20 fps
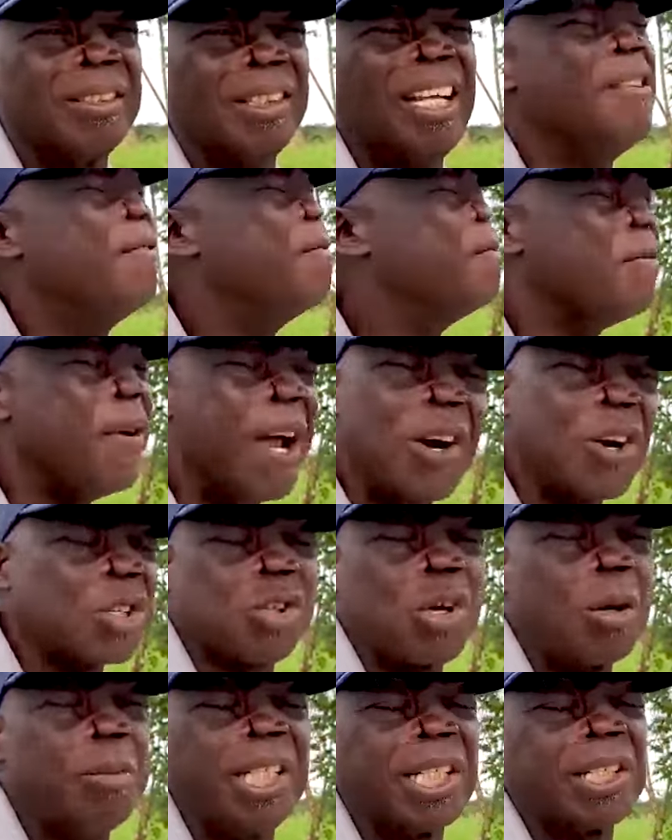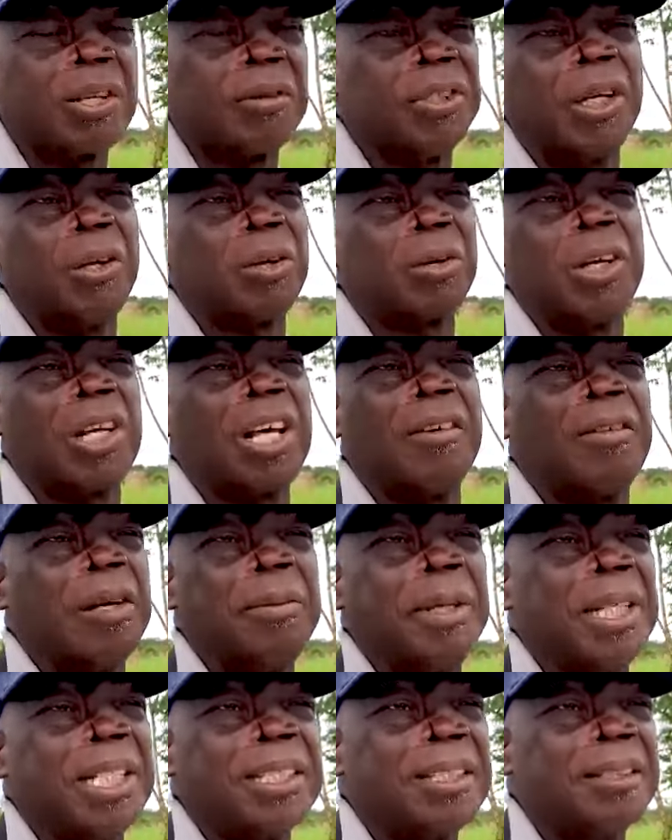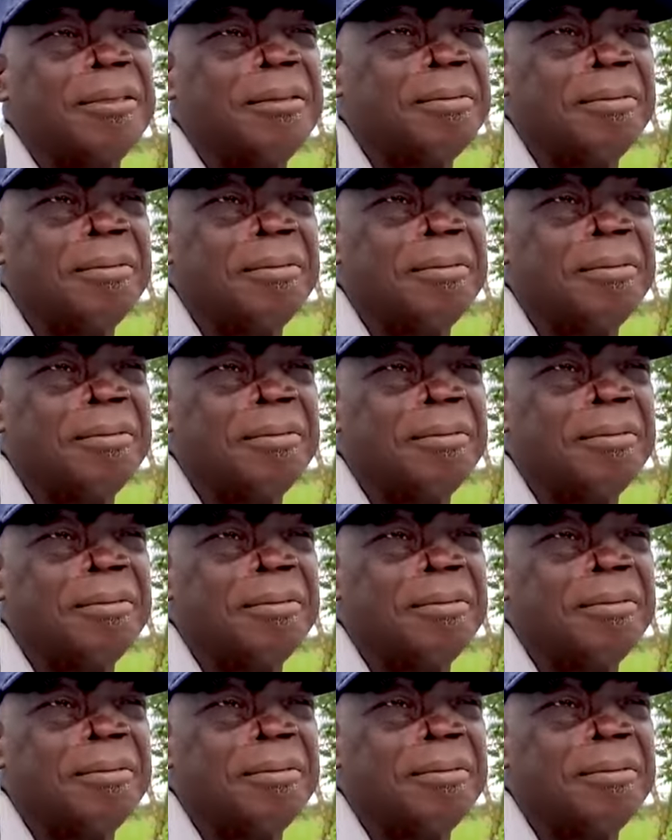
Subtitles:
in various communities of the local government.